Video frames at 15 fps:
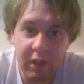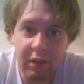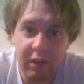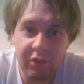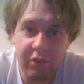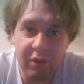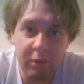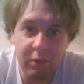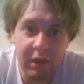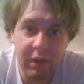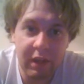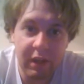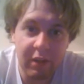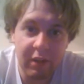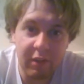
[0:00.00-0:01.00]

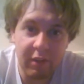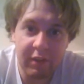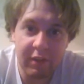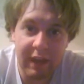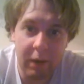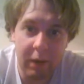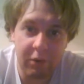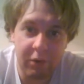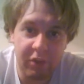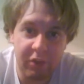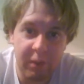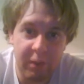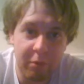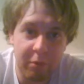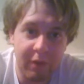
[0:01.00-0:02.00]
Considering that the characters
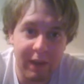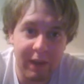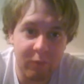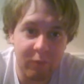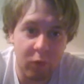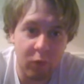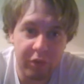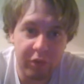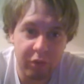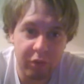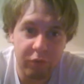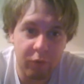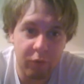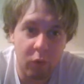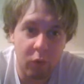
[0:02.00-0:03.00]
they provide
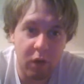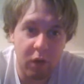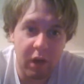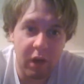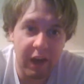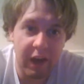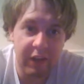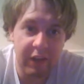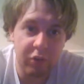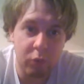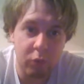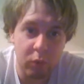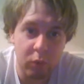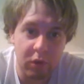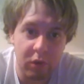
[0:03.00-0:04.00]
voices for are high
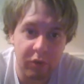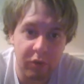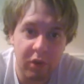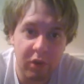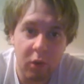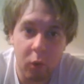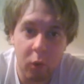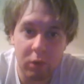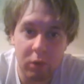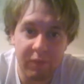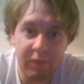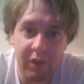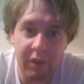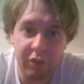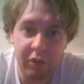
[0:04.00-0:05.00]
schoolers, all
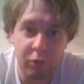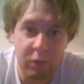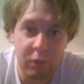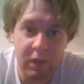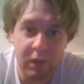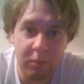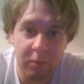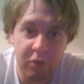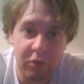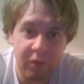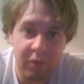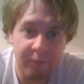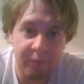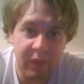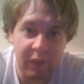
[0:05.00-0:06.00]
of their screams
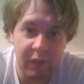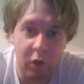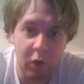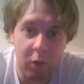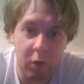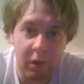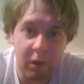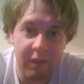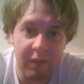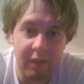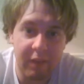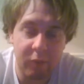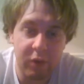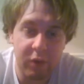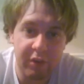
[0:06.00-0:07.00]
and the horror in
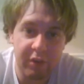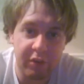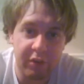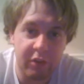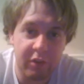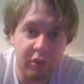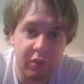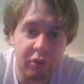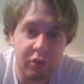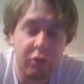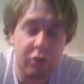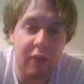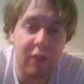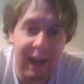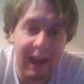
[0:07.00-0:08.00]
their voices
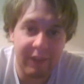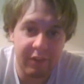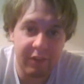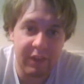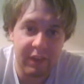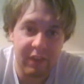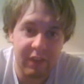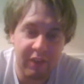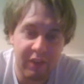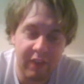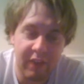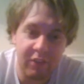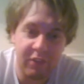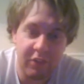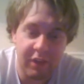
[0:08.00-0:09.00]
add to the
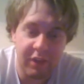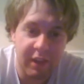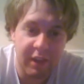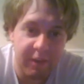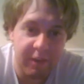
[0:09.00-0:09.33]
intensity.